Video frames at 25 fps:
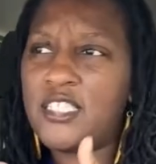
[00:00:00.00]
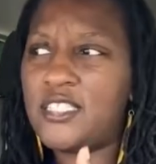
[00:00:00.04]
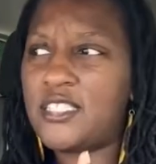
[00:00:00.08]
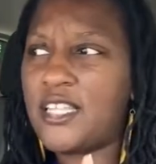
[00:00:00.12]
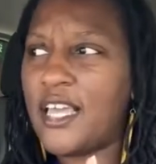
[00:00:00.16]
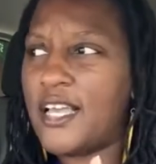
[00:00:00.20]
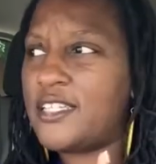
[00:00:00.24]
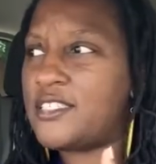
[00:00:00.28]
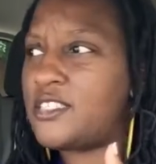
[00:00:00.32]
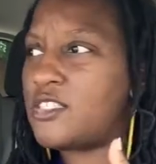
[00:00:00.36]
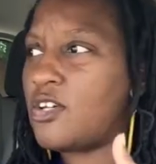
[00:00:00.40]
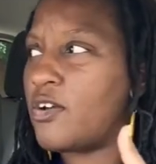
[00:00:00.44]

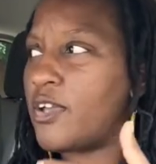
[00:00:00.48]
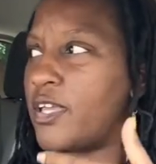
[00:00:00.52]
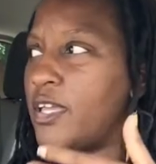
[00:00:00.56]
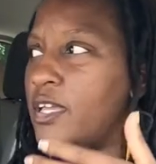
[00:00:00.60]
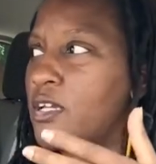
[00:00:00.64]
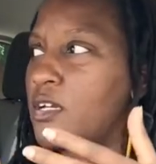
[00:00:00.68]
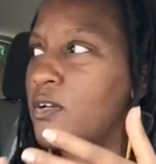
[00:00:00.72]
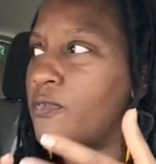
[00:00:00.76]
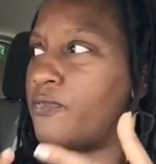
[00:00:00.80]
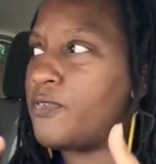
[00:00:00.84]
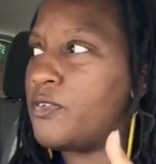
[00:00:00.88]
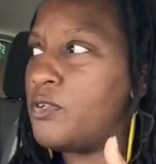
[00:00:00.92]
Things start
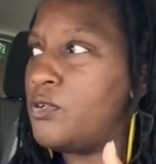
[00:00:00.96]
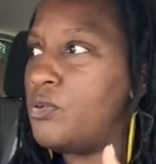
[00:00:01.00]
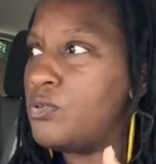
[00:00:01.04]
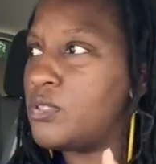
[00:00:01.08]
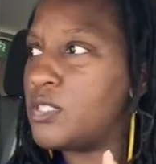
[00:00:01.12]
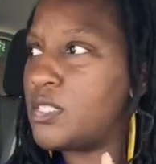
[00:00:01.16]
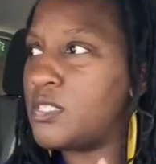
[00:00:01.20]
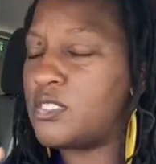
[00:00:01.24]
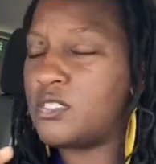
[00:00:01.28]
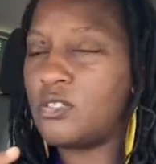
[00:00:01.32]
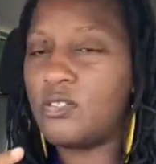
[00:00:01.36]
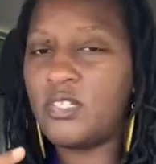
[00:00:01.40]
getting
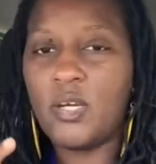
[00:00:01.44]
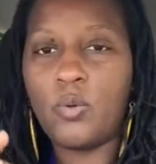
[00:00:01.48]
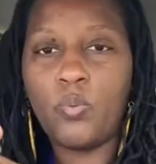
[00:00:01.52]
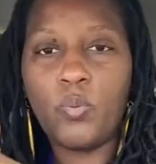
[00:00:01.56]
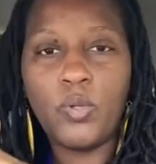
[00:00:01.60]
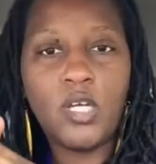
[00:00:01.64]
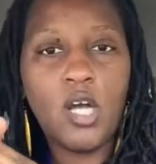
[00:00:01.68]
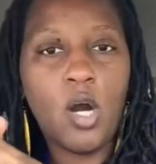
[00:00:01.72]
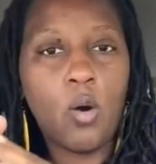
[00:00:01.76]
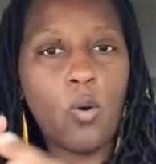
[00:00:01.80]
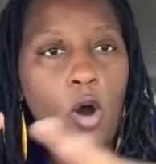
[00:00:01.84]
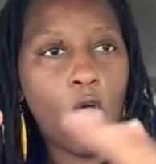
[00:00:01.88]
confusing. So then
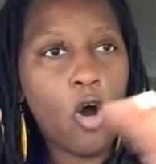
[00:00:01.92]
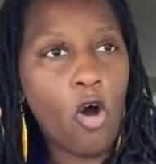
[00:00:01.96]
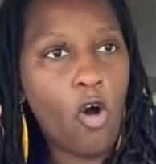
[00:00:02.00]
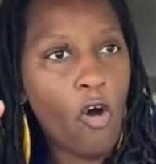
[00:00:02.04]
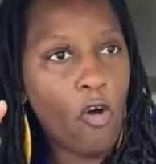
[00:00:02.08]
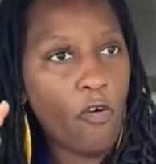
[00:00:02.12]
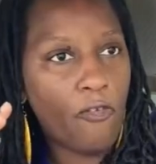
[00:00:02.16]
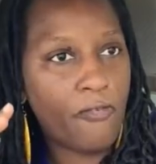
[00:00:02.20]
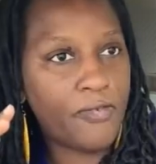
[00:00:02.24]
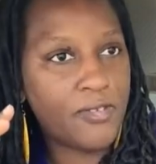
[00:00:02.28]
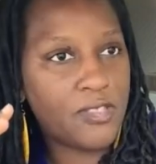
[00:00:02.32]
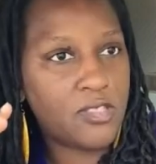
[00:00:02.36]
we go
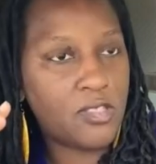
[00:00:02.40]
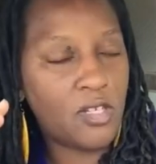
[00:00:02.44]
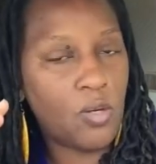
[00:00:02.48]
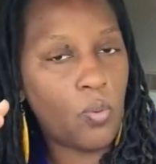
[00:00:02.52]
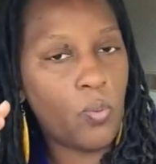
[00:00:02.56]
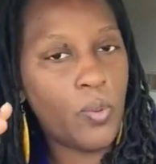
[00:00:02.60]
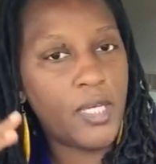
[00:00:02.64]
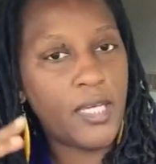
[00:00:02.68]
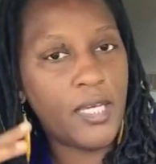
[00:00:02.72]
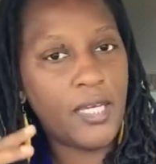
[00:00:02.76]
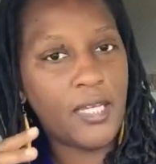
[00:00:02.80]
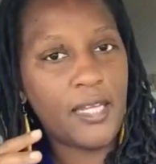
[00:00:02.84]
off so that
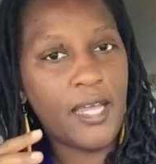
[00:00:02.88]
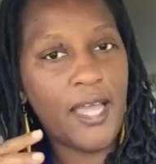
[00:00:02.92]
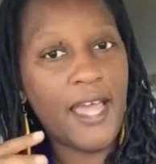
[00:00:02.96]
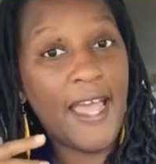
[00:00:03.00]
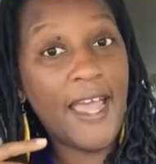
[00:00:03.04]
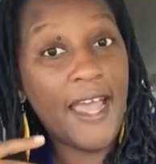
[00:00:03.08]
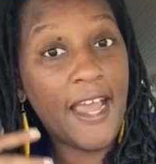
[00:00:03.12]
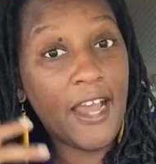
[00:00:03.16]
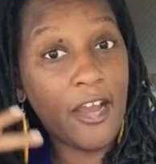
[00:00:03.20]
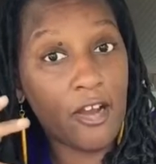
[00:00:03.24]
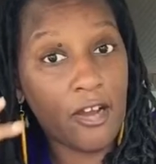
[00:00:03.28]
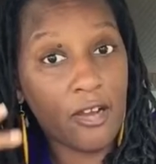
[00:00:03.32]
we can
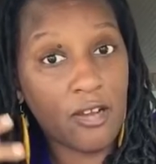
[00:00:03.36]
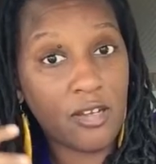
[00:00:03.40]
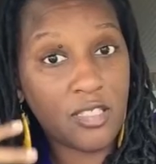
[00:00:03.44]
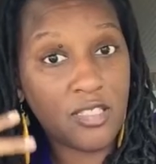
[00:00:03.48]
hear,